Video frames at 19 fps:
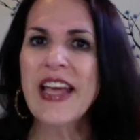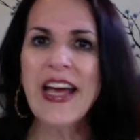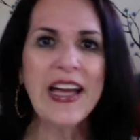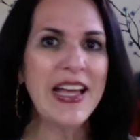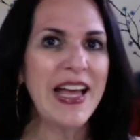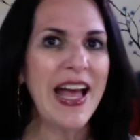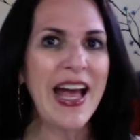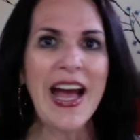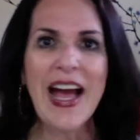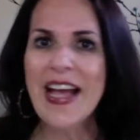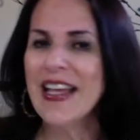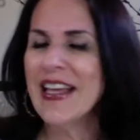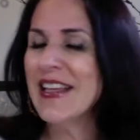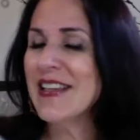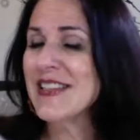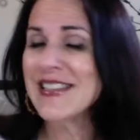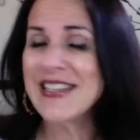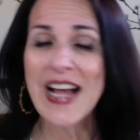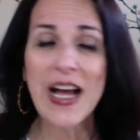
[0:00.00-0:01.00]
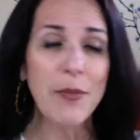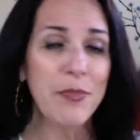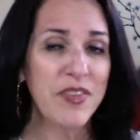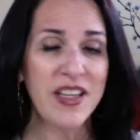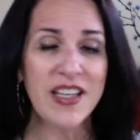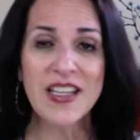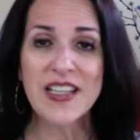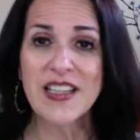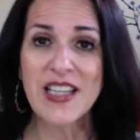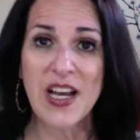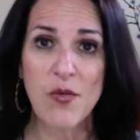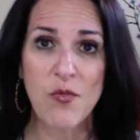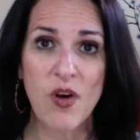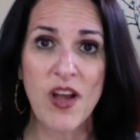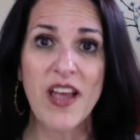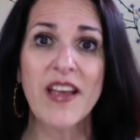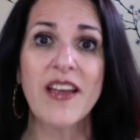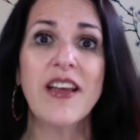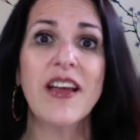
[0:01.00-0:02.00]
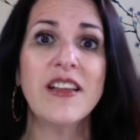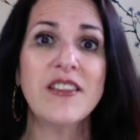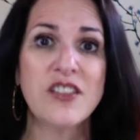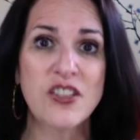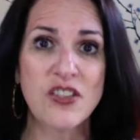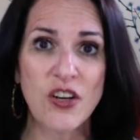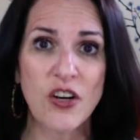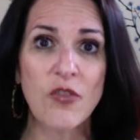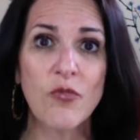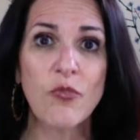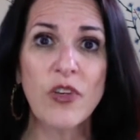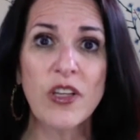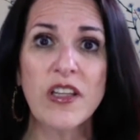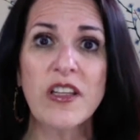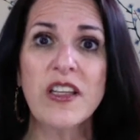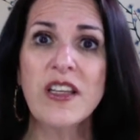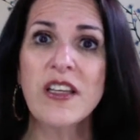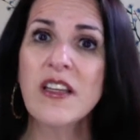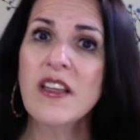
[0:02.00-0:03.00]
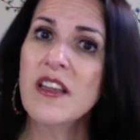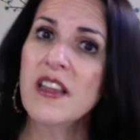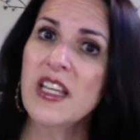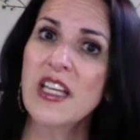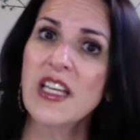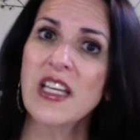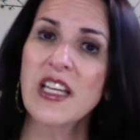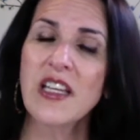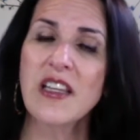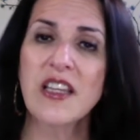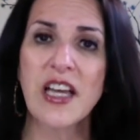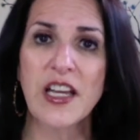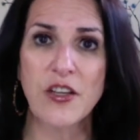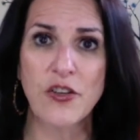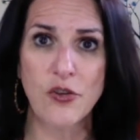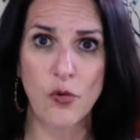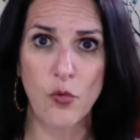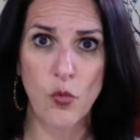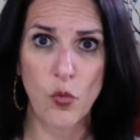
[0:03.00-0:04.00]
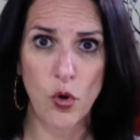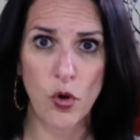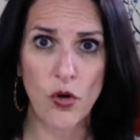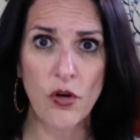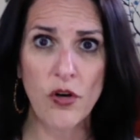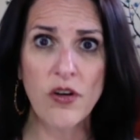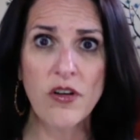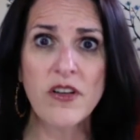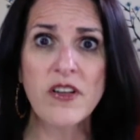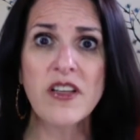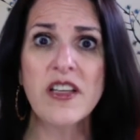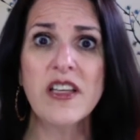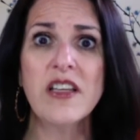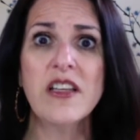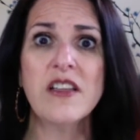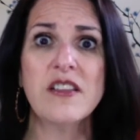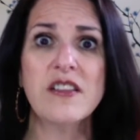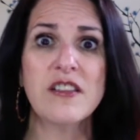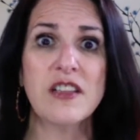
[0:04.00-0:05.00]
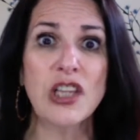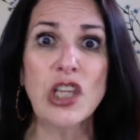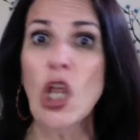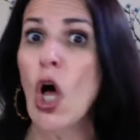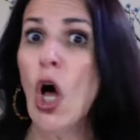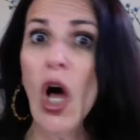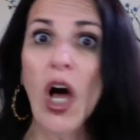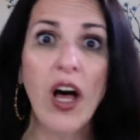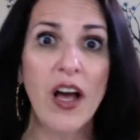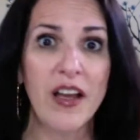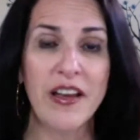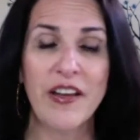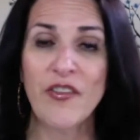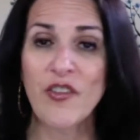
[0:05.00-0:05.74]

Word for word: Get stop thinking that way and start really thinking that your word is law.